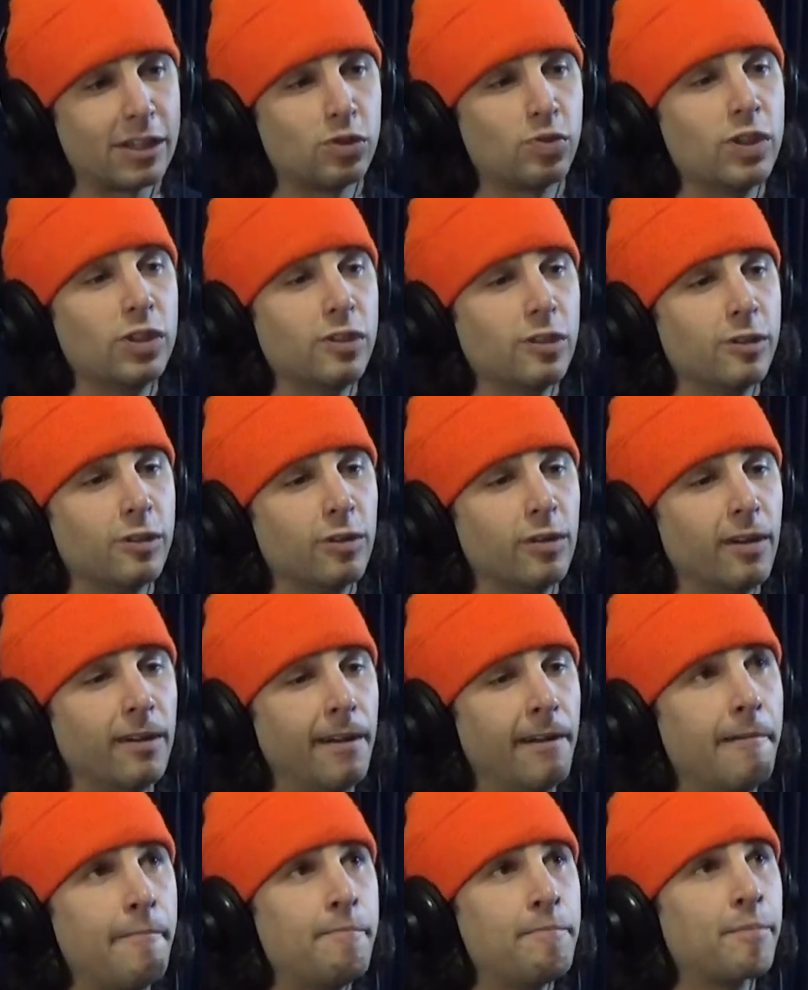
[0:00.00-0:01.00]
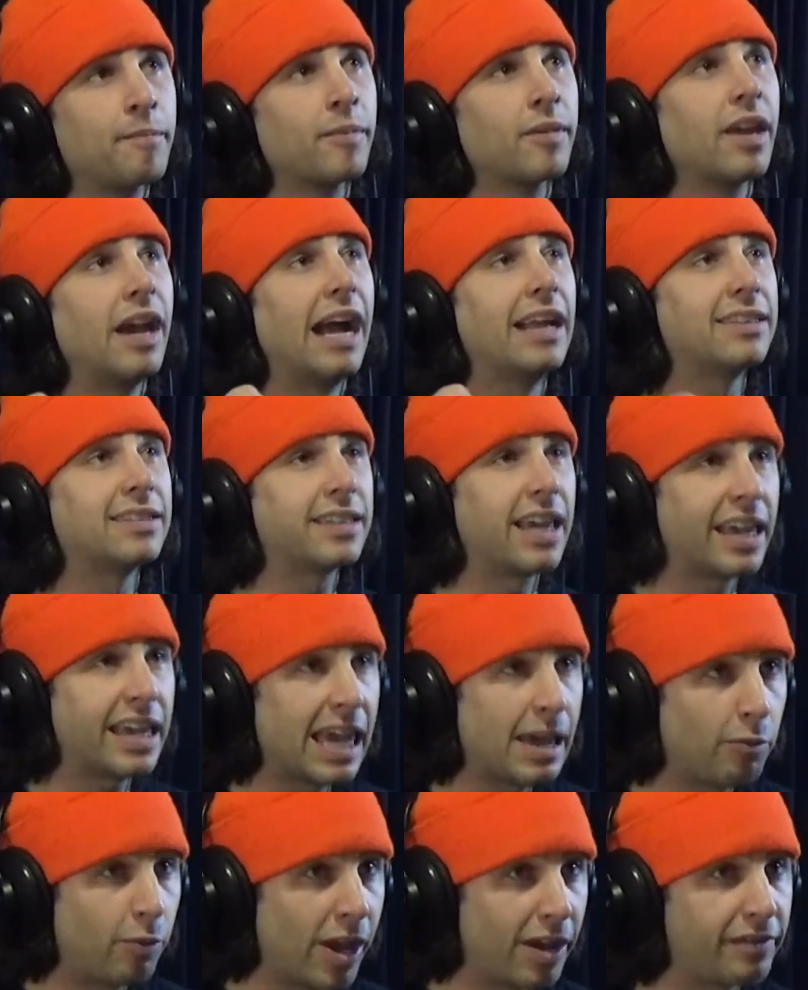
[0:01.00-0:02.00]
because at
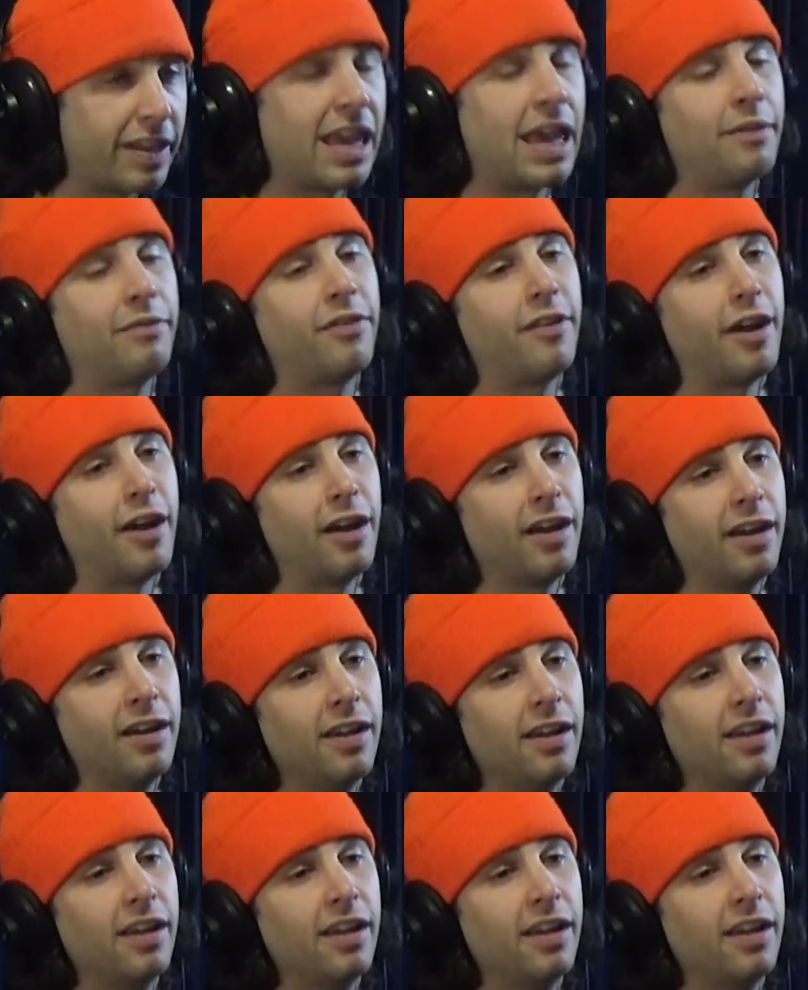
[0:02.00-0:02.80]
skate camp we have campfire.